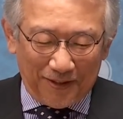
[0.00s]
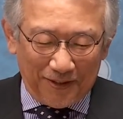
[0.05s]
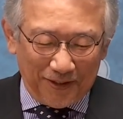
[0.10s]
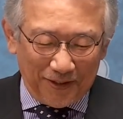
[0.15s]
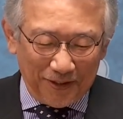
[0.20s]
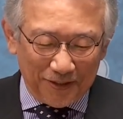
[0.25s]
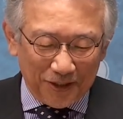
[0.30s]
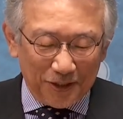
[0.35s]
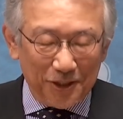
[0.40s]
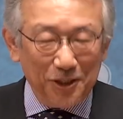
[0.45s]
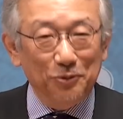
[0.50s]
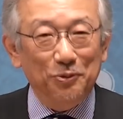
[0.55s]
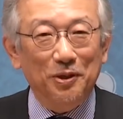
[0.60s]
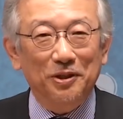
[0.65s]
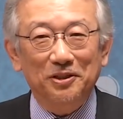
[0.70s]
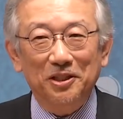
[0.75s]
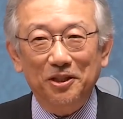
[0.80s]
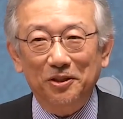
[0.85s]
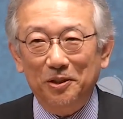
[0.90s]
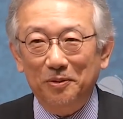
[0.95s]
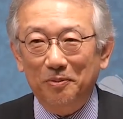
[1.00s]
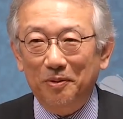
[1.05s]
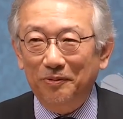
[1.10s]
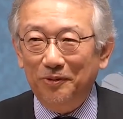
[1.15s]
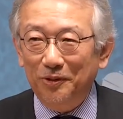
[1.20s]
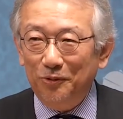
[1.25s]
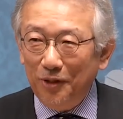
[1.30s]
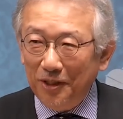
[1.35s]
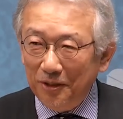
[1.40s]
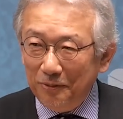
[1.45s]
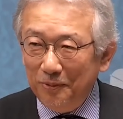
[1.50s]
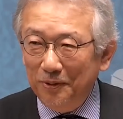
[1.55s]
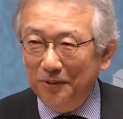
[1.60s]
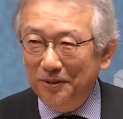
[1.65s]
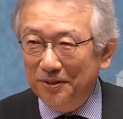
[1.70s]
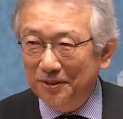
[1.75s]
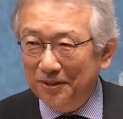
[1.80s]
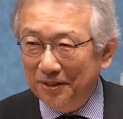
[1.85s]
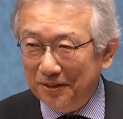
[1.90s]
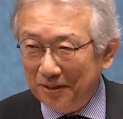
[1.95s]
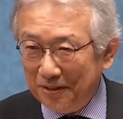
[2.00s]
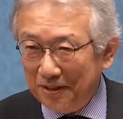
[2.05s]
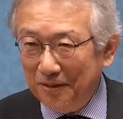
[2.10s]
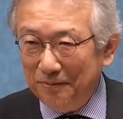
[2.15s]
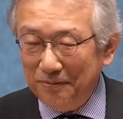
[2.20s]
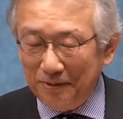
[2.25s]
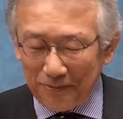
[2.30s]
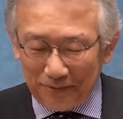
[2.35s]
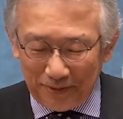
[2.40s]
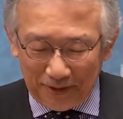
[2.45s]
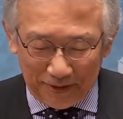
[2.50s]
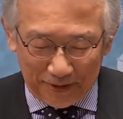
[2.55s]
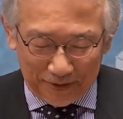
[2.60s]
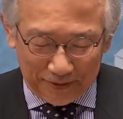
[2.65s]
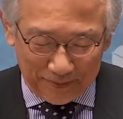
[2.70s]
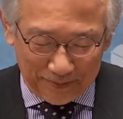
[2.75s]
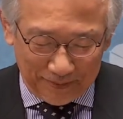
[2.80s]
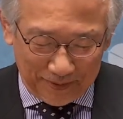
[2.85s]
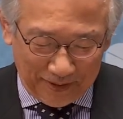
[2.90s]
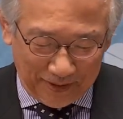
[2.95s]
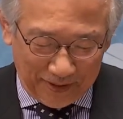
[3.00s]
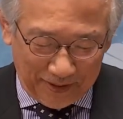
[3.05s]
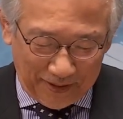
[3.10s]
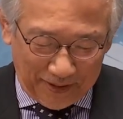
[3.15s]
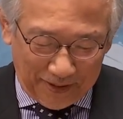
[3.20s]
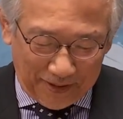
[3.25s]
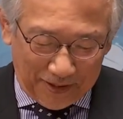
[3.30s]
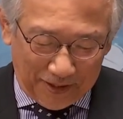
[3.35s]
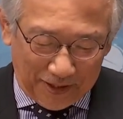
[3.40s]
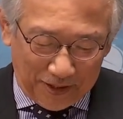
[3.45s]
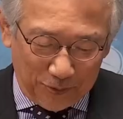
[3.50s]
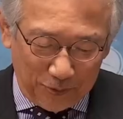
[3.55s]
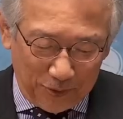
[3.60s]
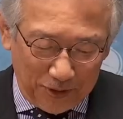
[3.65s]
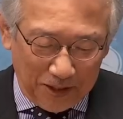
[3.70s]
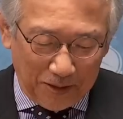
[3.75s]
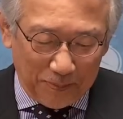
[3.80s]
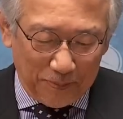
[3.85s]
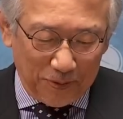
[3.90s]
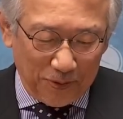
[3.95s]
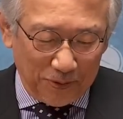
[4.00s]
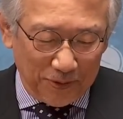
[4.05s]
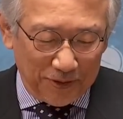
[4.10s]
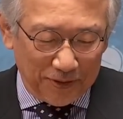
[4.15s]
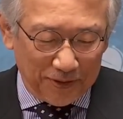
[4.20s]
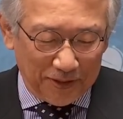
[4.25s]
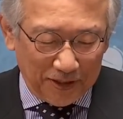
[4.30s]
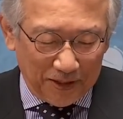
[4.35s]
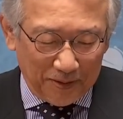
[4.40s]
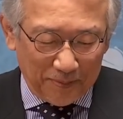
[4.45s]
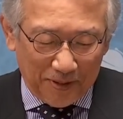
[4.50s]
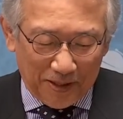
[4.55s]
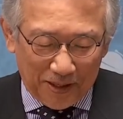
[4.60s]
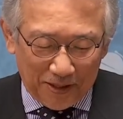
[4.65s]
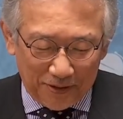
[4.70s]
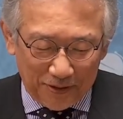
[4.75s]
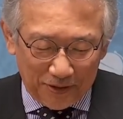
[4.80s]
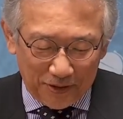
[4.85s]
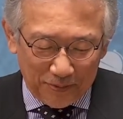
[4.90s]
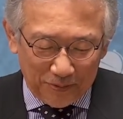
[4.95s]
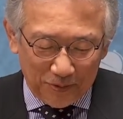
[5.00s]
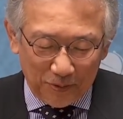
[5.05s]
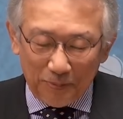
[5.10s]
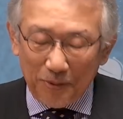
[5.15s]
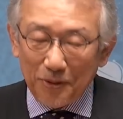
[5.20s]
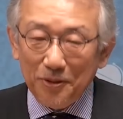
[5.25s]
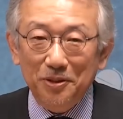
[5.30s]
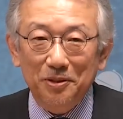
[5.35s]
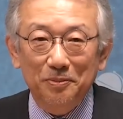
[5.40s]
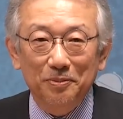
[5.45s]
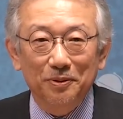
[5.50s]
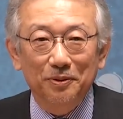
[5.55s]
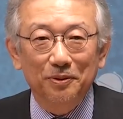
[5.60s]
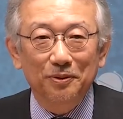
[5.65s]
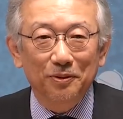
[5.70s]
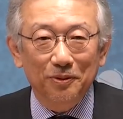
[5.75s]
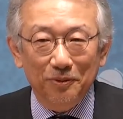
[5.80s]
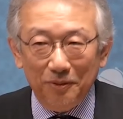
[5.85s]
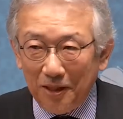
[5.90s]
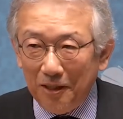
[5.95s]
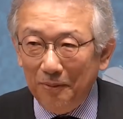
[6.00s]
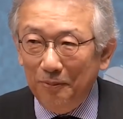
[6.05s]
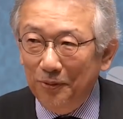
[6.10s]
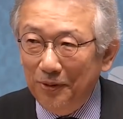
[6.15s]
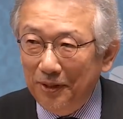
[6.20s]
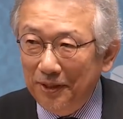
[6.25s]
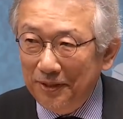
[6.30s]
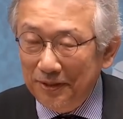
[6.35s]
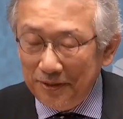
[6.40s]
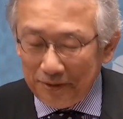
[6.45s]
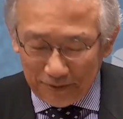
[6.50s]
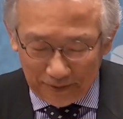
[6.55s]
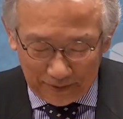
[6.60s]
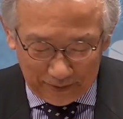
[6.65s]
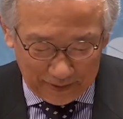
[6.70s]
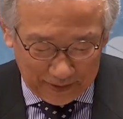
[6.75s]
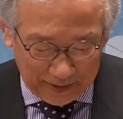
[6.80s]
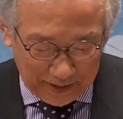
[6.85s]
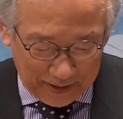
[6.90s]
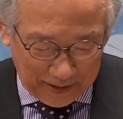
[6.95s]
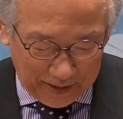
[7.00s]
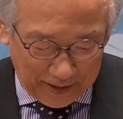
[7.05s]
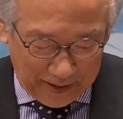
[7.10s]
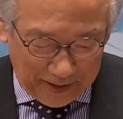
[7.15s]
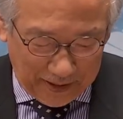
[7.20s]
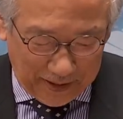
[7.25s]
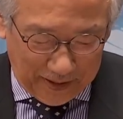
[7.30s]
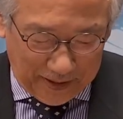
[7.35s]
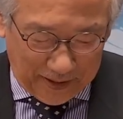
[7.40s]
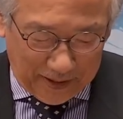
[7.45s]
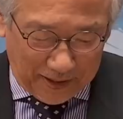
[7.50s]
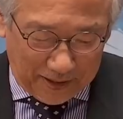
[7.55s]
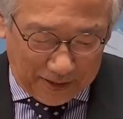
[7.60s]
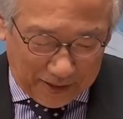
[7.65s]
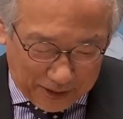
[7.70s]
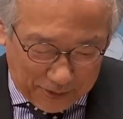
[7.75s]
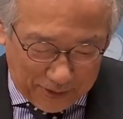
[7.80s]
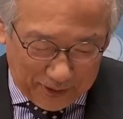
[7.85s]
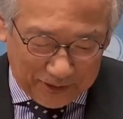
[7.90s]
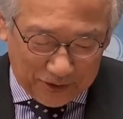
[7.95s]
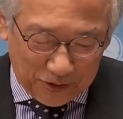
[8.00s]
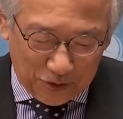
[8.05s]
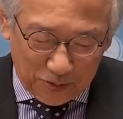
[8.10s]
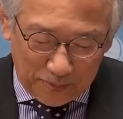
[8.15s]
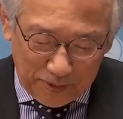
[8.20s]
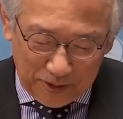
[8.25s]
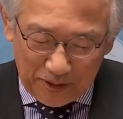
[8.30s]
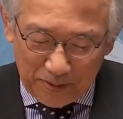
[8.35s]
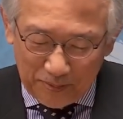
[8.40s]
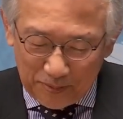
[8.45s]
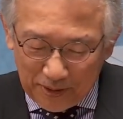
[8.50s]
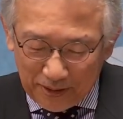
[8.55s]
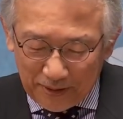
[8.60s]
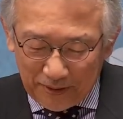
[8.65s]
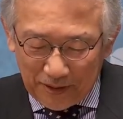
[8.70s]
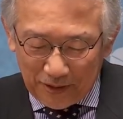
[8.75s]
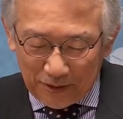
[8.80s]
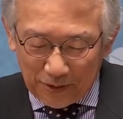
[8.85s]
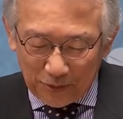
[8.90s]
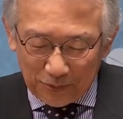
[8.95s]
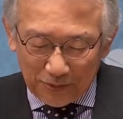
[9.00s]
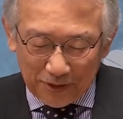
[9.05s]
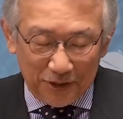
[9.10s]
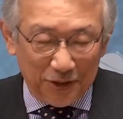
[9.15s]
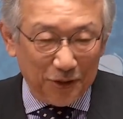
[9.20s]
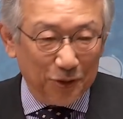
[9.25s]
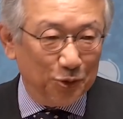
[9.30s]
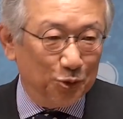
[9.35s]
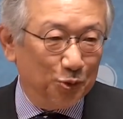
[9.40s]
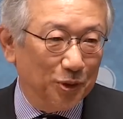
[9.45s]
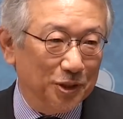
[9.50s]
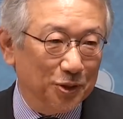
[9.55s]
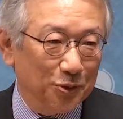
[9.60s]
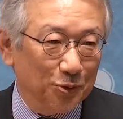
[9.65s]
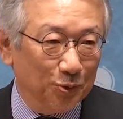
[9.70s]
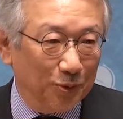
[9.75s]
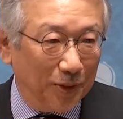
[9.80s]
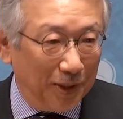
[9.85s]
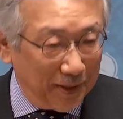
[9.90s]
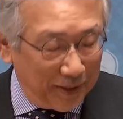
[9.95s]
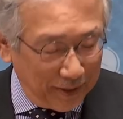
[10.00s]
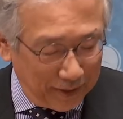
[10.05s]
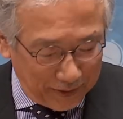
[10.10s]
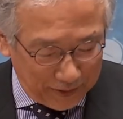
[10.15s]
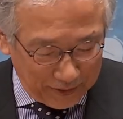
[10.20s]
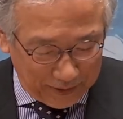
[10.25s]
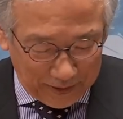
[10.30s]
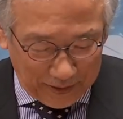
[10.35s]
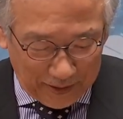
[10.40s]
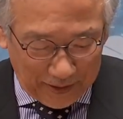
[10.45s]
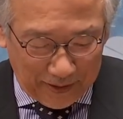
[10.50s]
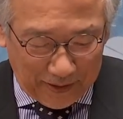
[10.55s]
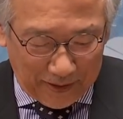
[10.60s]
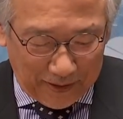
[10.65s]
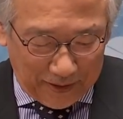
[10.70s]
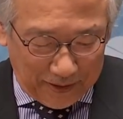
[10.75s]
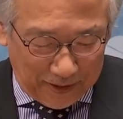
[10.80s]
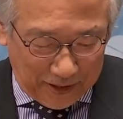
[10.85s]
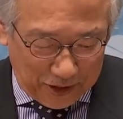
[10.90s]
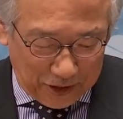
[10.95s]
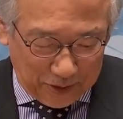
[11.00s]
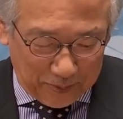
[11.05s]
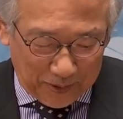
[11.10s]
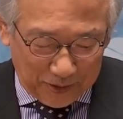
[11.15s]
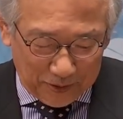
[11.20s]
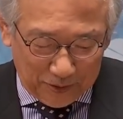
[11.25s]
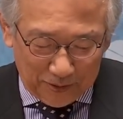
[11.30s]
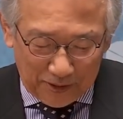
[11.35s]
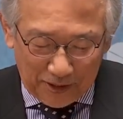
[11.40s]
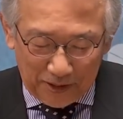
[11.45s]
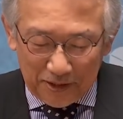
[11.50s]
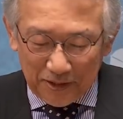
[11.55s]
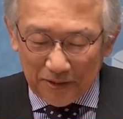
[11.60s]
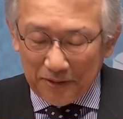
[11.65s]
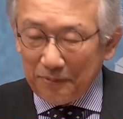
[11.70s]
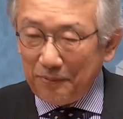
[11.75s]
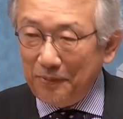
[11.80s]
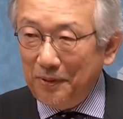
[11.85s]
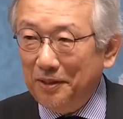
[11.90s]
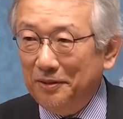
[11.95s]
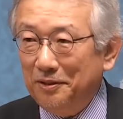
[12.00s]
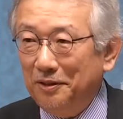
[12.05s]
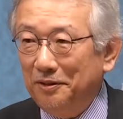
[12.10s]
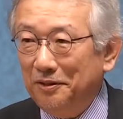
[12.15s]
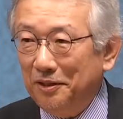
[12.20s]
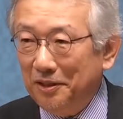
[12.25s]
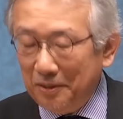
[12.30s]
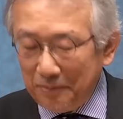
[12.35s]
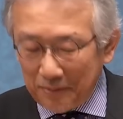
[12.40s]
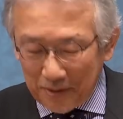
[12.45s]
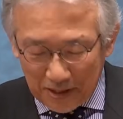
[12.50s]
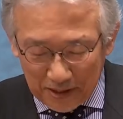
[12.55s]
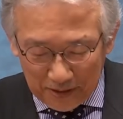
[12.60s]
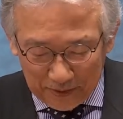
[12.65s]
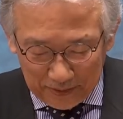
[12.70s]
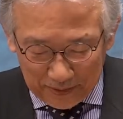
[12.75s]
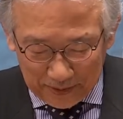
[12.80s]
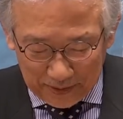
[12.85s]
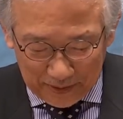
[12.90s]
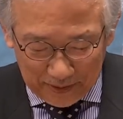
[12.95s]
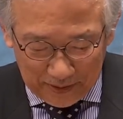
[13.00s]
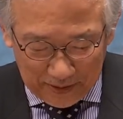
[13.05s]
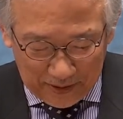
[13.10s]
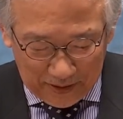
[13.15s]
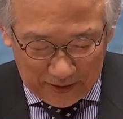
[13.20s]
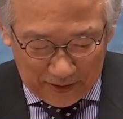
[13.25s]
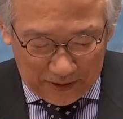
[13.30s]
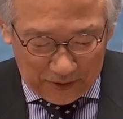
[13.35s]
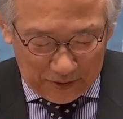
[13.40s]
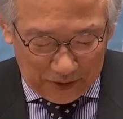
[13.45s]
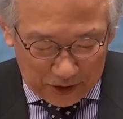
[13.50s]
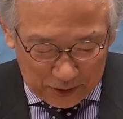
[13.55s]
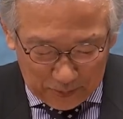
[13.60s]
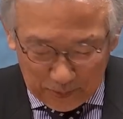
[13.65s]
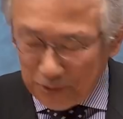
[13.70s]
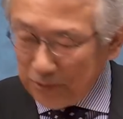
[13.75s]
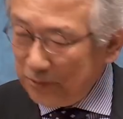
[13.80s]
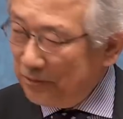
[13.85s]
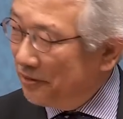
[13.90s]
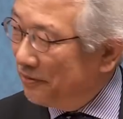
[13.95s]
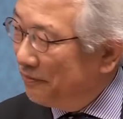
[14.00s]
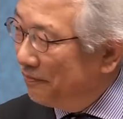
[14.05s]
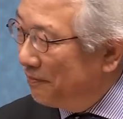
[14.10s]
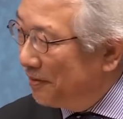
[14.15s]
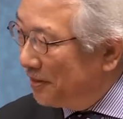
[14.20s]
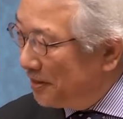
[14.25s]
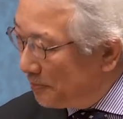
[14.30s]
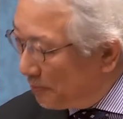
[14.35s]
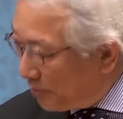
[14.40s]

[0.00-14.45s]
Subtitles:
He is the Chief Executive of the Great Britain Sasakawa Foundation. We approached Chatham House for possible collaboration. And Director Robin Niblett and Dr. John Swenson Wright, the expert on Asian affairs at Chatham House, responded very